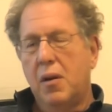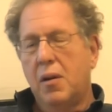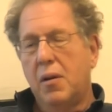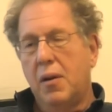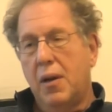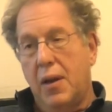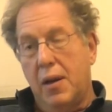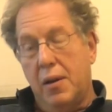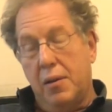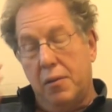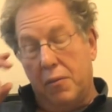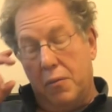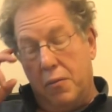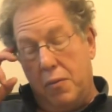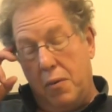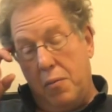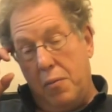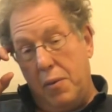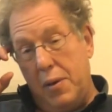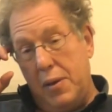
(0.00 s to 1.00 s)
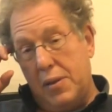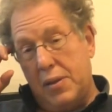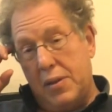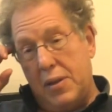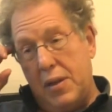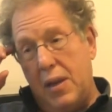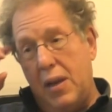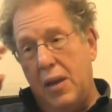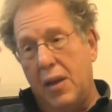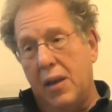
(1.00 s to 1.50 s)
And what we
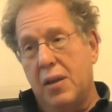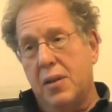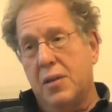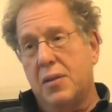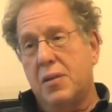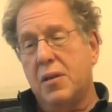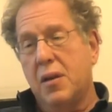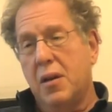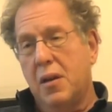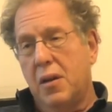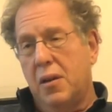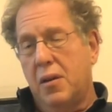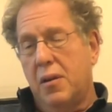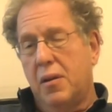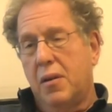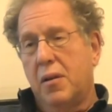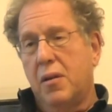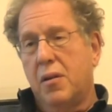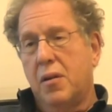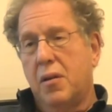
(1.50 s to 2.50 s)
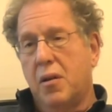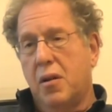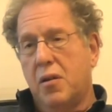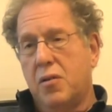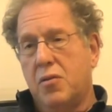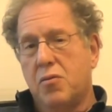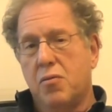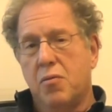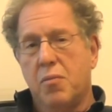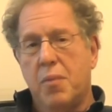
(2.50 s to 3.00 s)
see is a
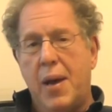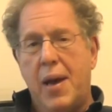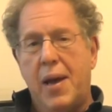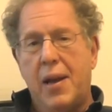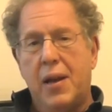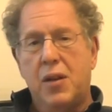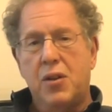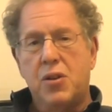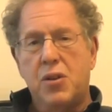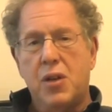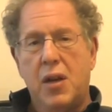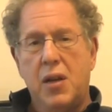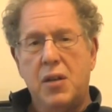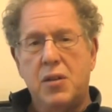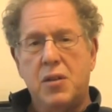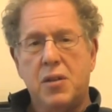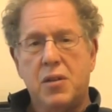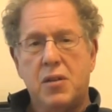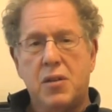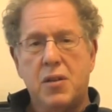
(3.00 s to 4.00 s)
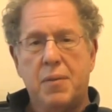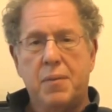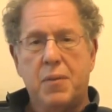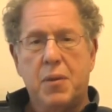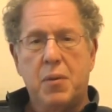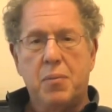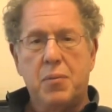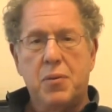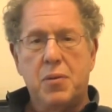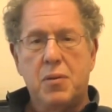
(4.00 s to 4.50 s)
dramatic change in
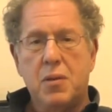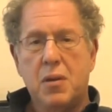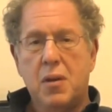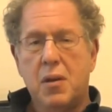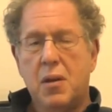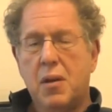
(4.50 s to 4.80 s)
symptoms.